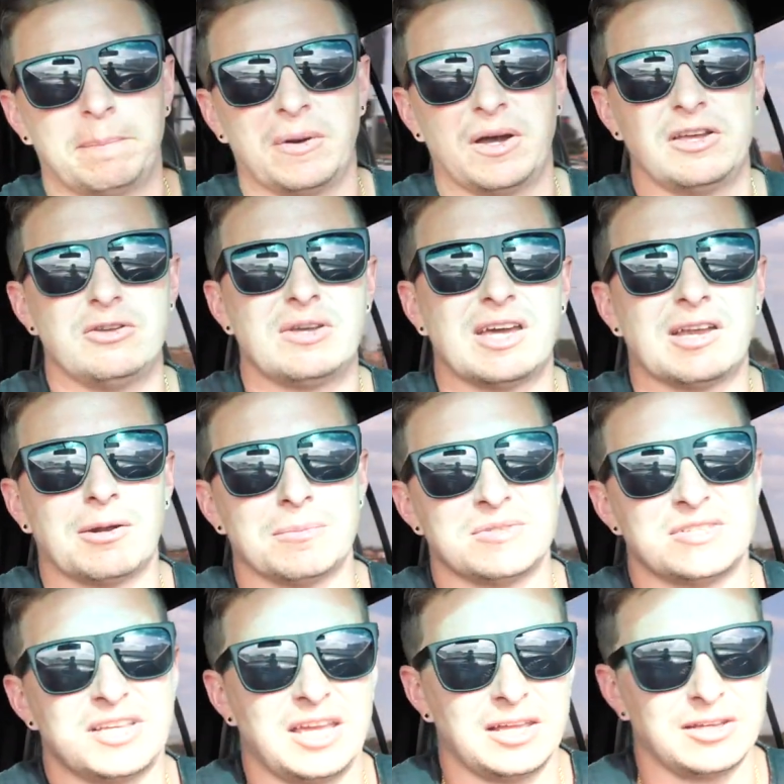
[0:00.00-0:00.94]
but you get what I'm
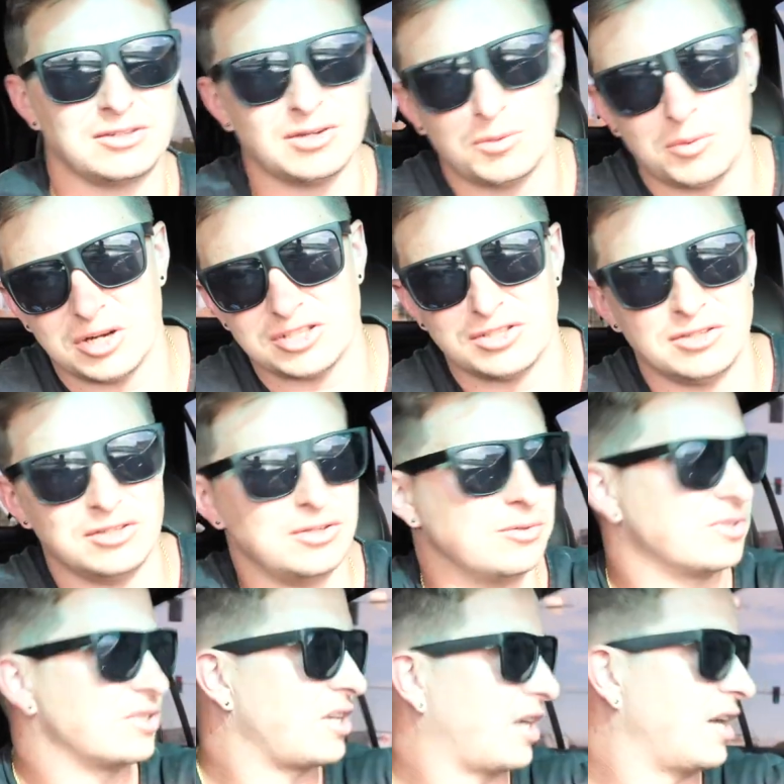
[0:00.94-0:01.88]
saying. Don't watch the
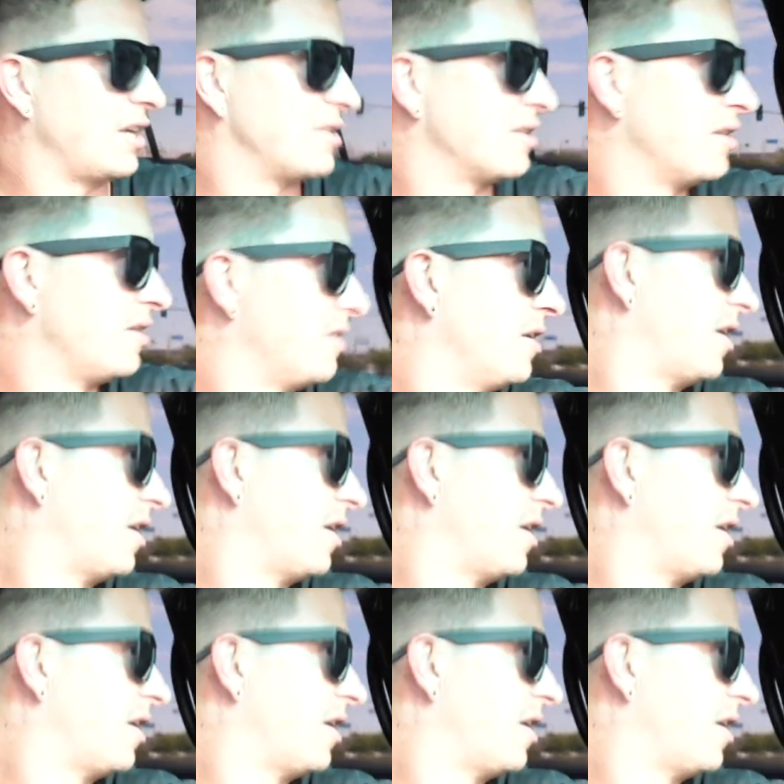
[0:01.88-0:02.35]
news, guys.